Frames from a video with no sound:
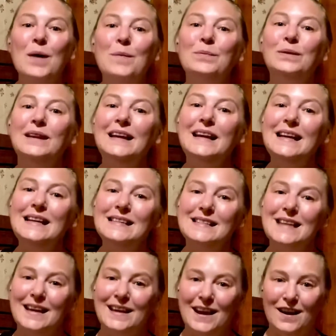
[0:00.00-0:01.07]
Please
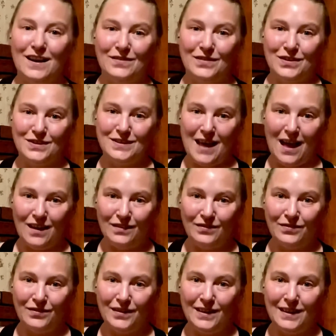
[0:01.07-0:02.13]
take care of yourself
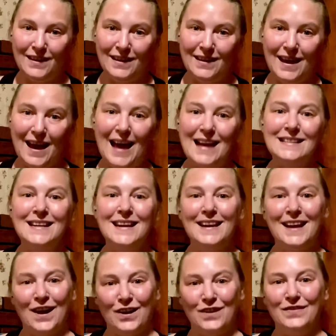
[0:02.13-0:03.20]
and take
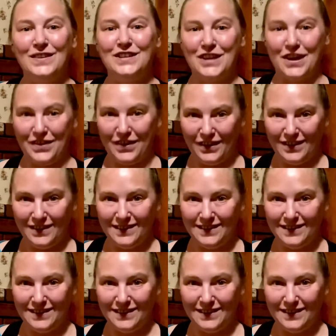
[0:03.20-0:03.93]
care of each other.